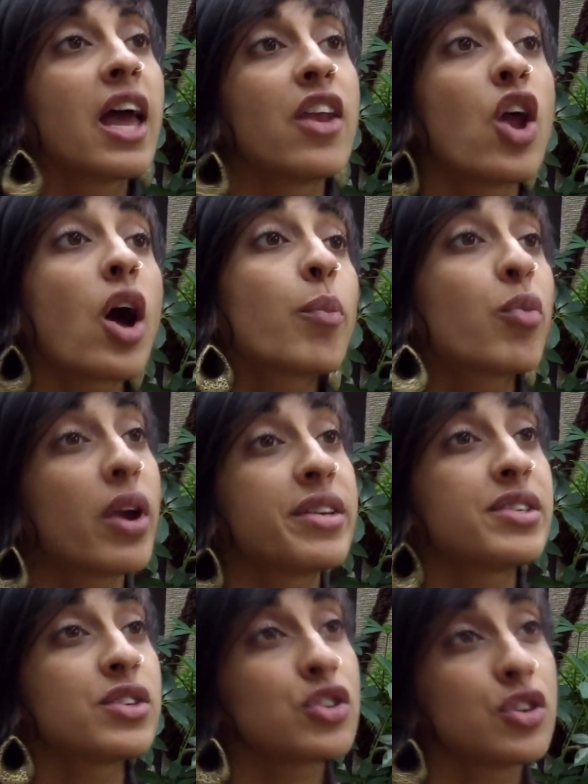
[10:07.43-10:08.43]
and not
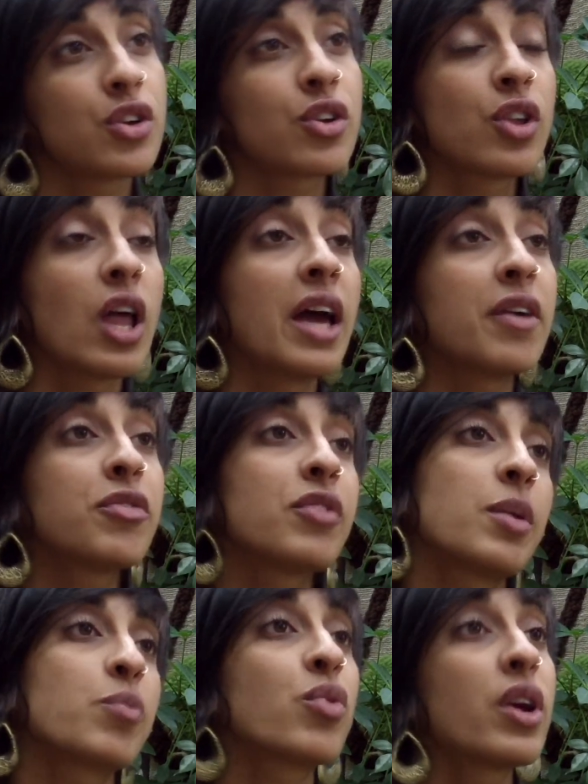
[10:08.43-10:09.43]
present to your
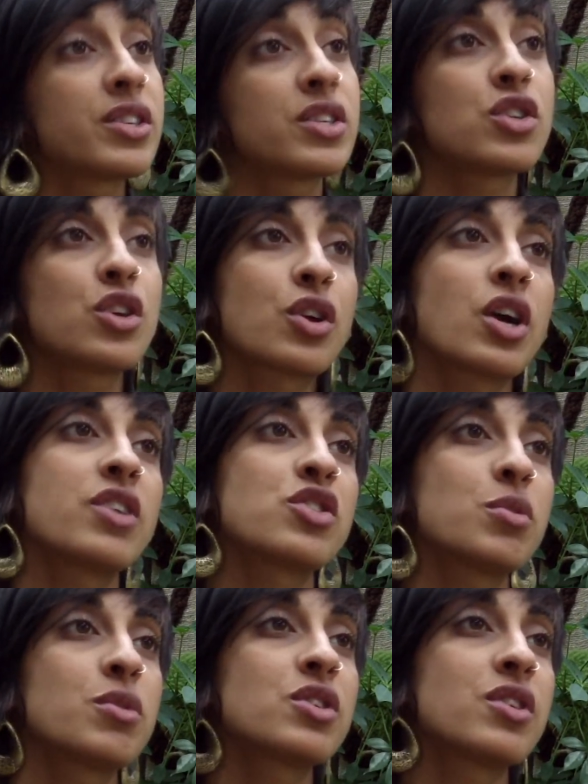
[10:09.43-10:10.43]
life and present to your
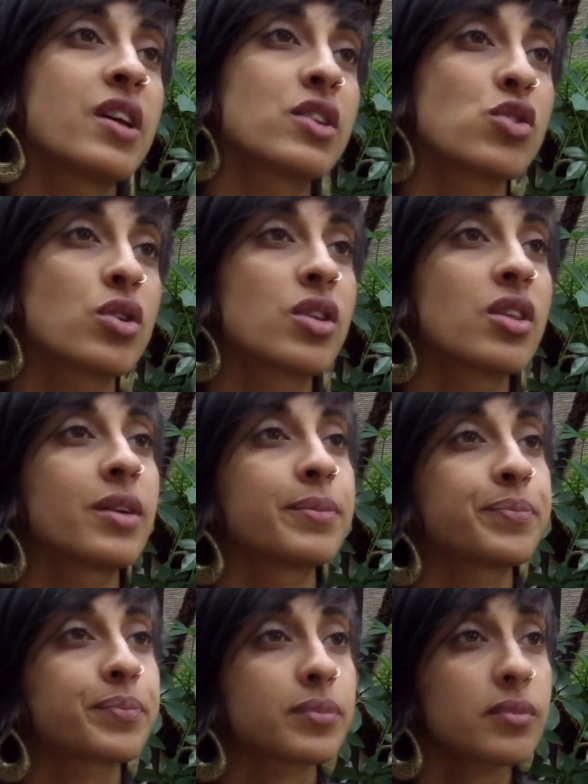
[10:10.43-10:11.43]
customers and that sort of
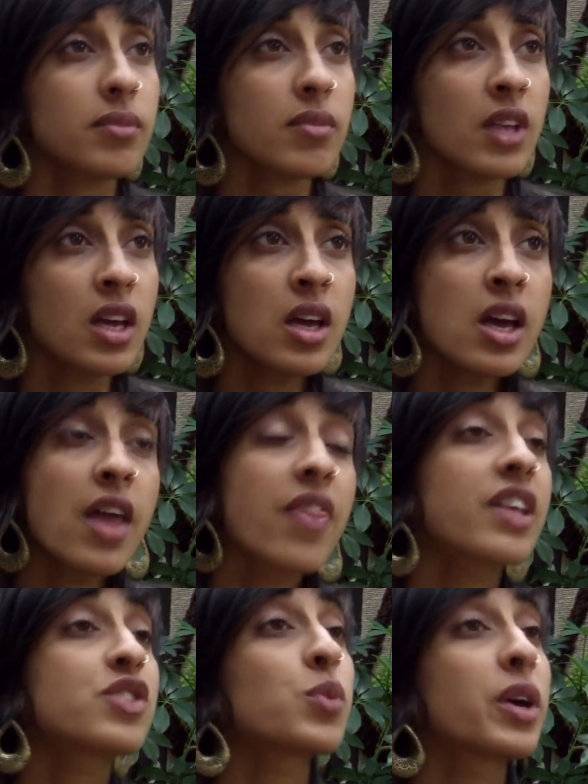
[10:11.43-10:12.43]
thing.
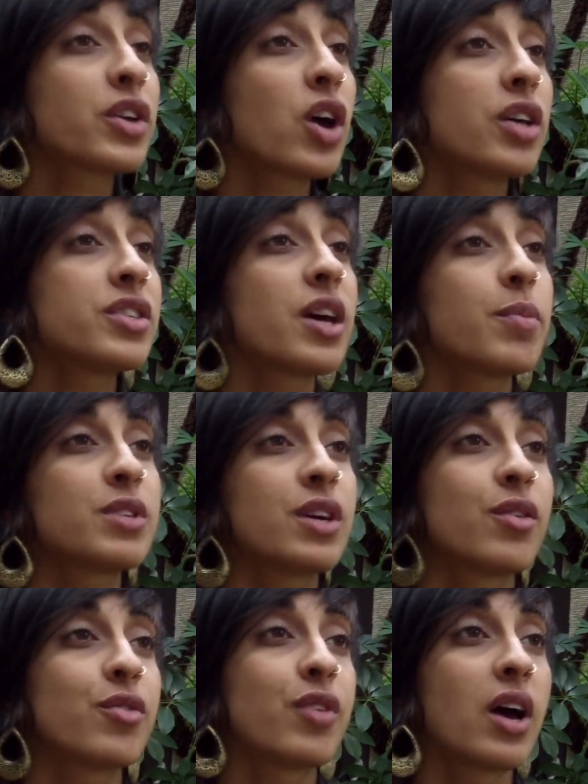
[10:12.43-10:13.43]
That's one concept
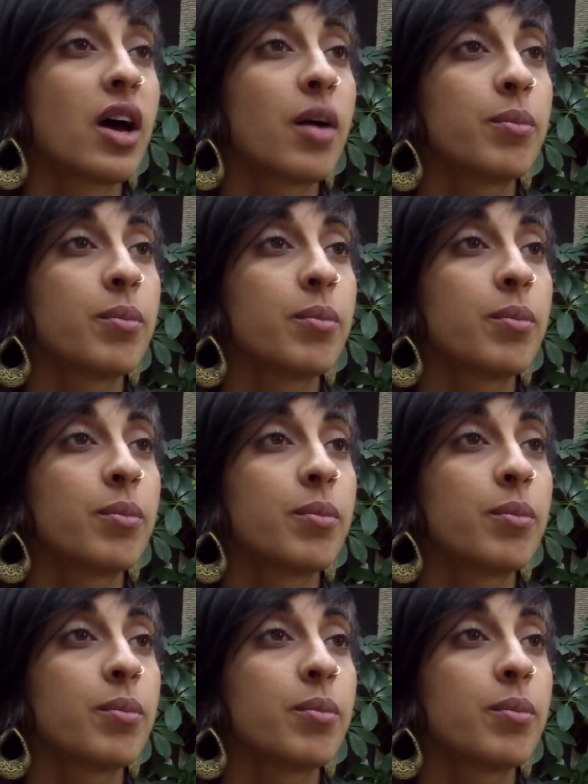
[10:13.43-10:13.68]
of